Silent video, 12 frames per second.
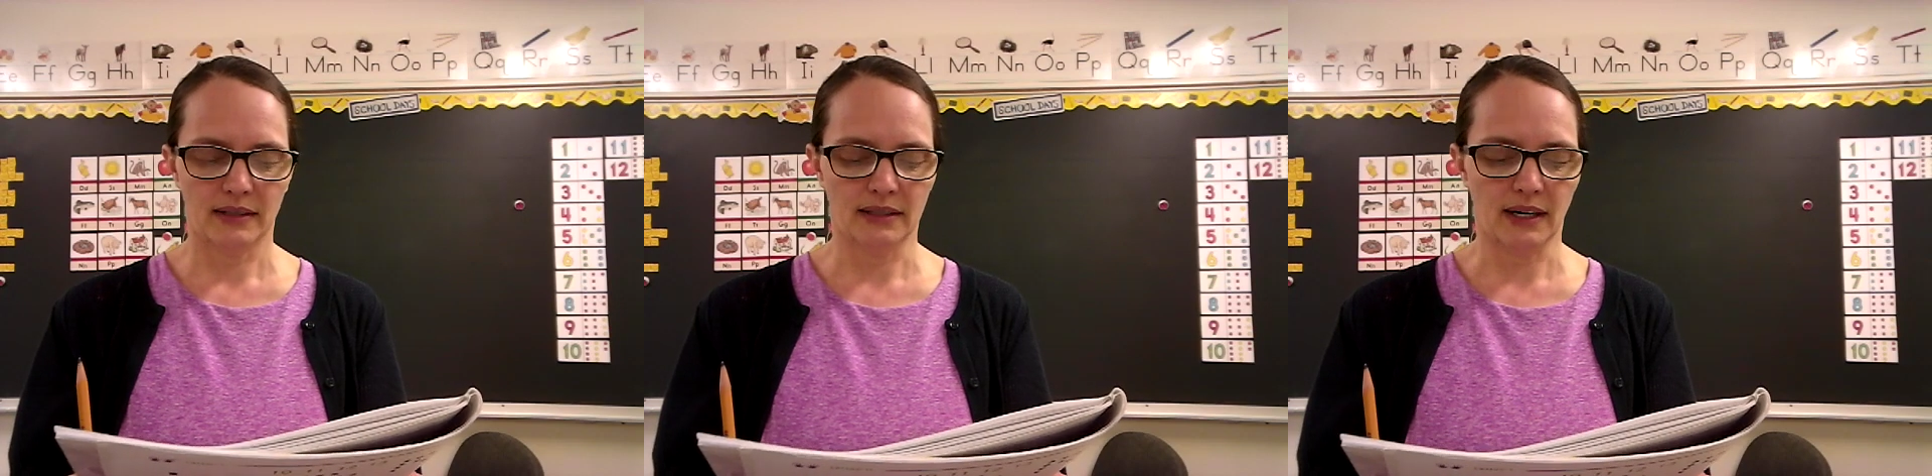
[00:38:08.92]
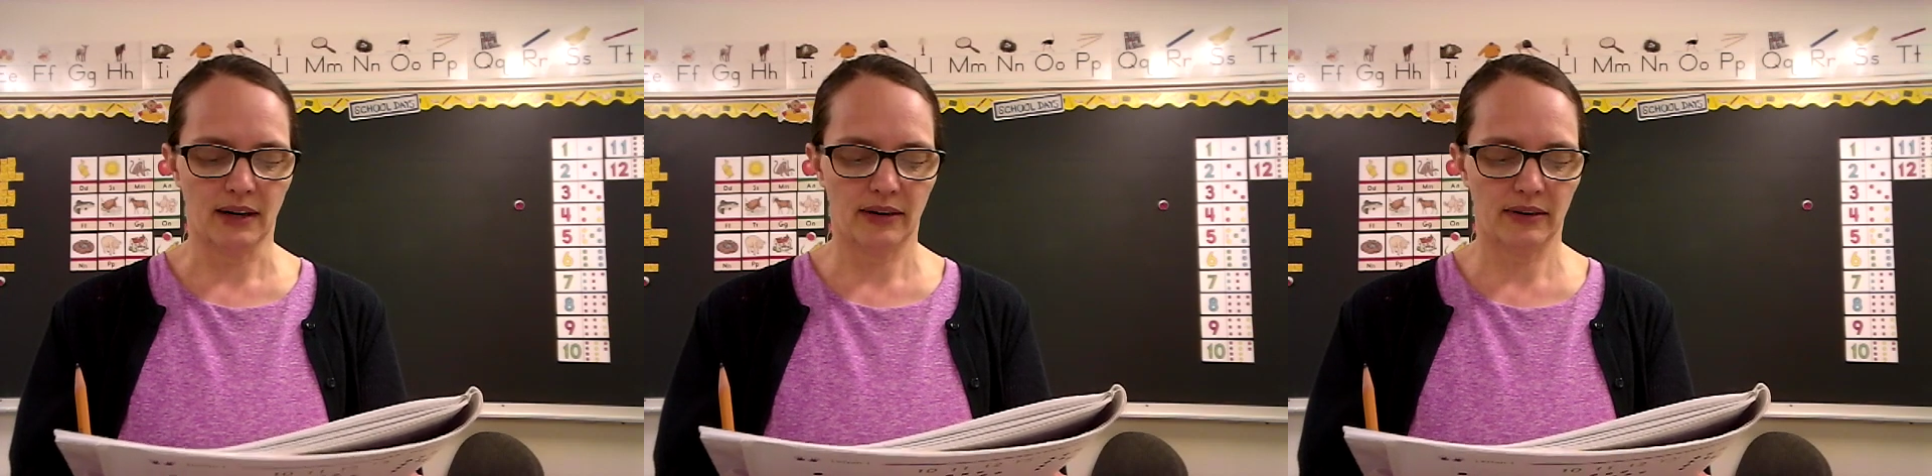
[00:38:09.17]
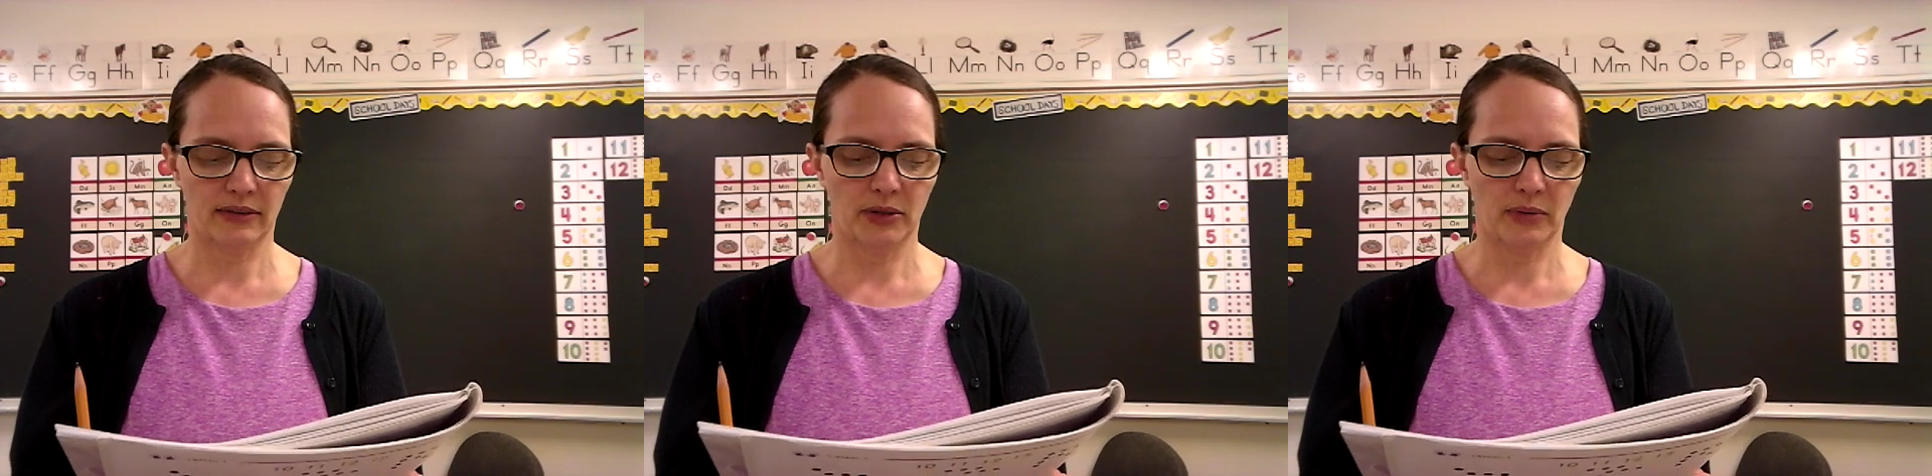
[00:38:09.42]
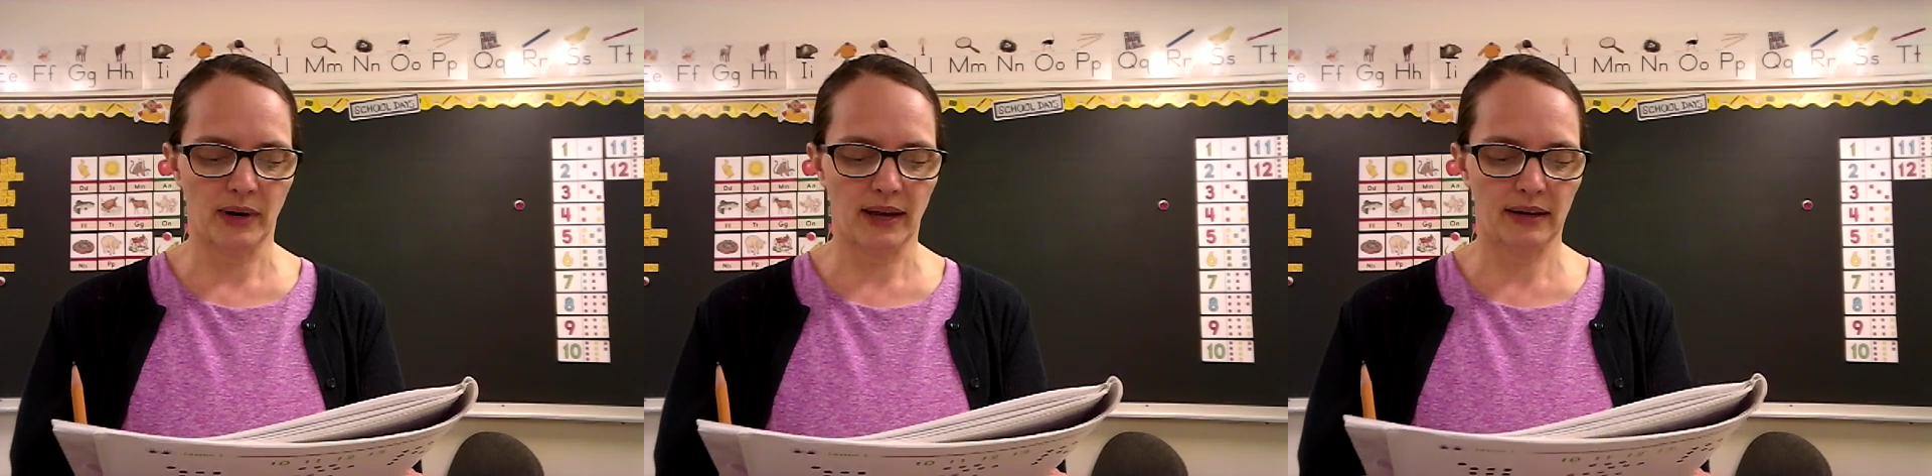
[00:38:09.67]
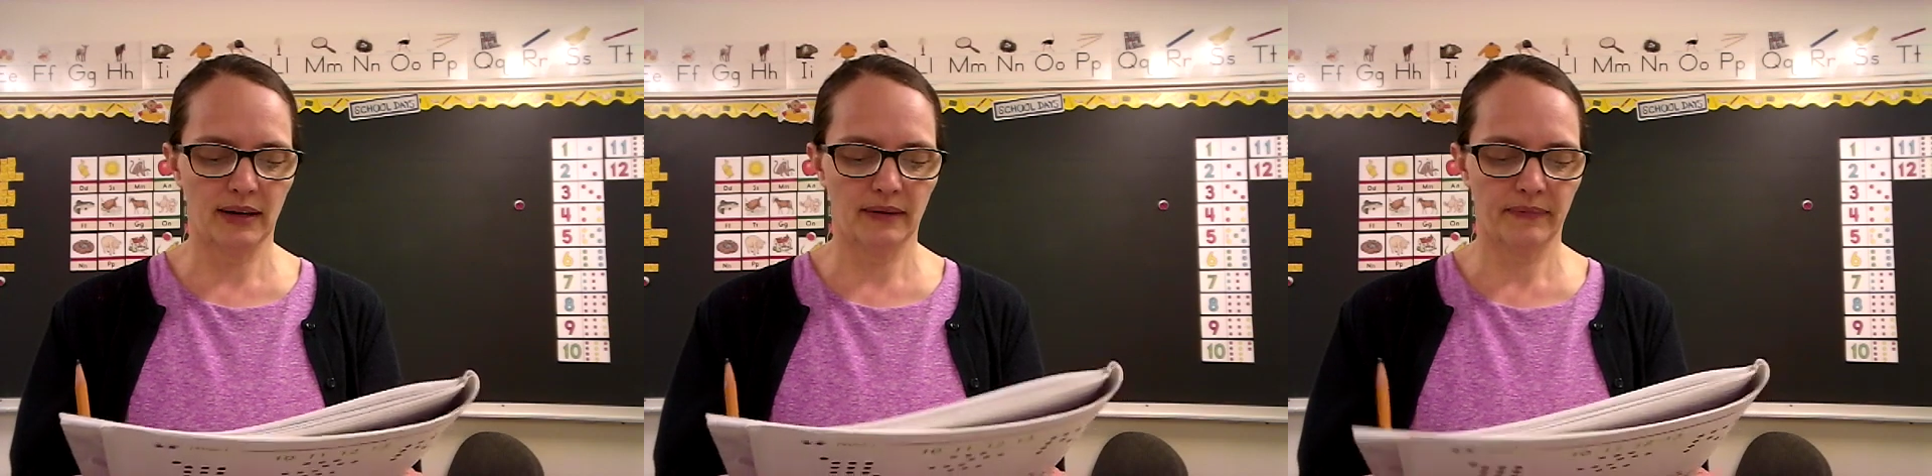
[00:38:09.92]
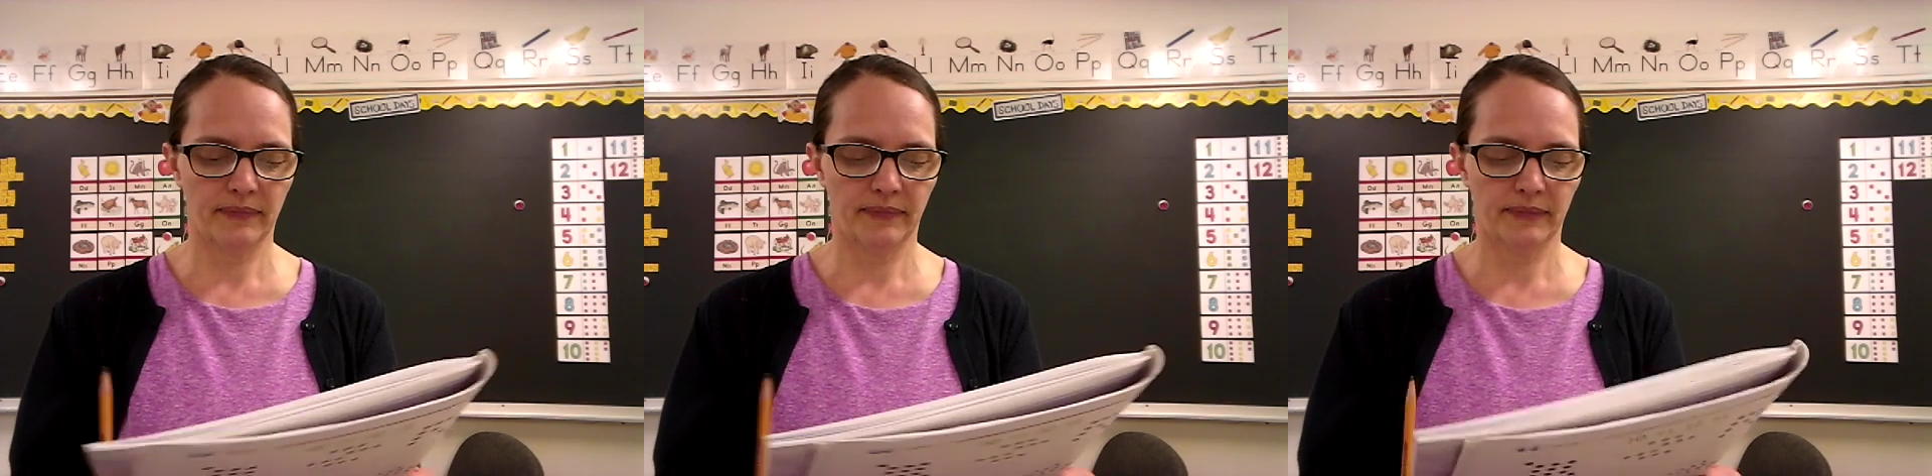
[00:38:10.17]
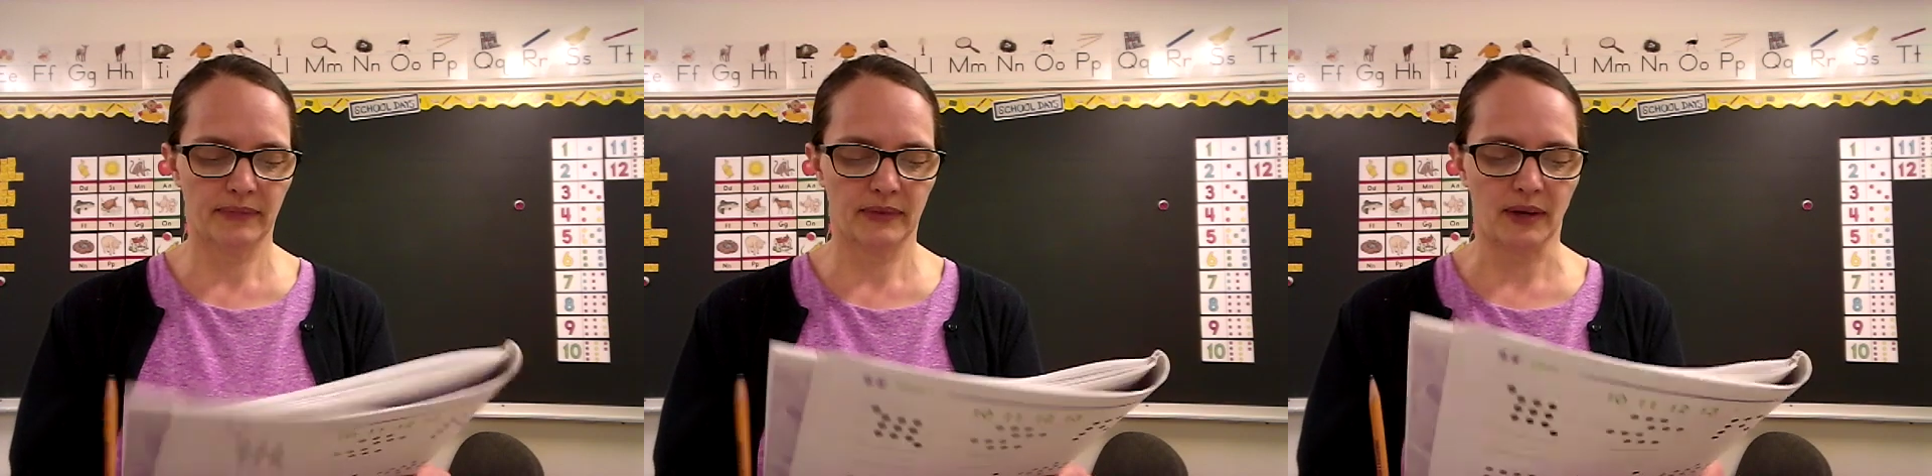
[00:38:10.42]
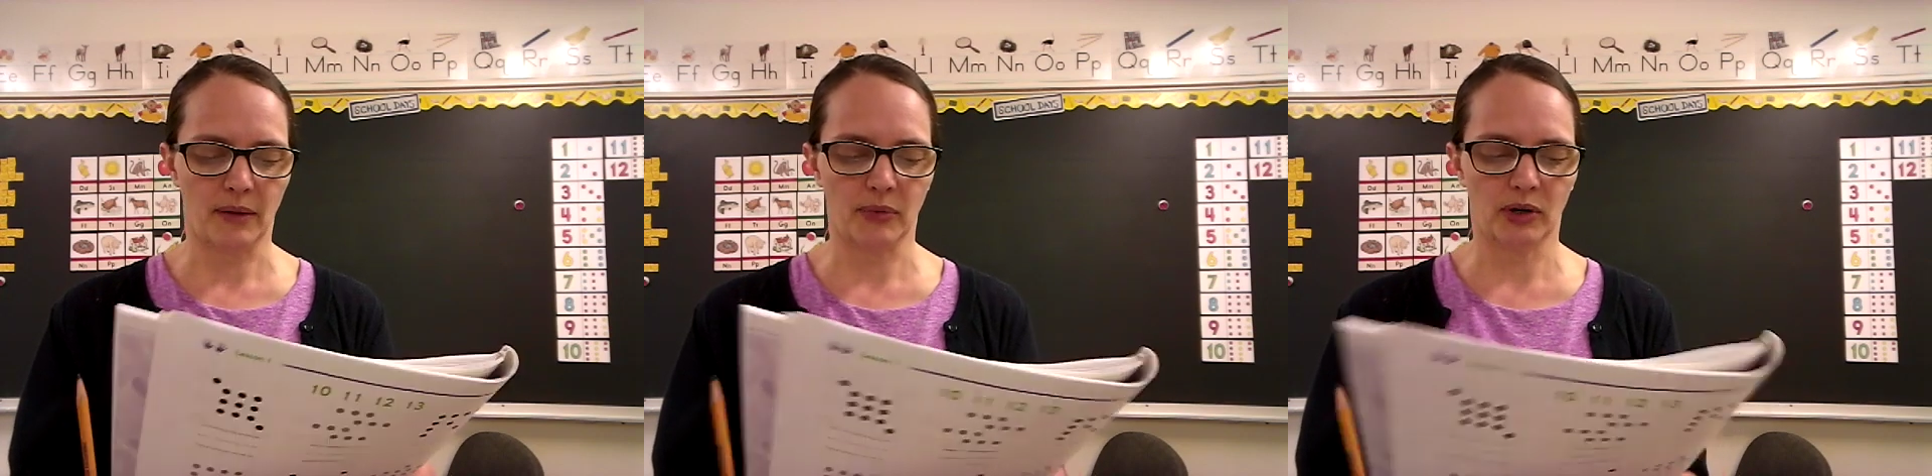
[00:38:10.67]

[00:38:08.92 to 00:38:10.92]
Daryl, you ready? I'm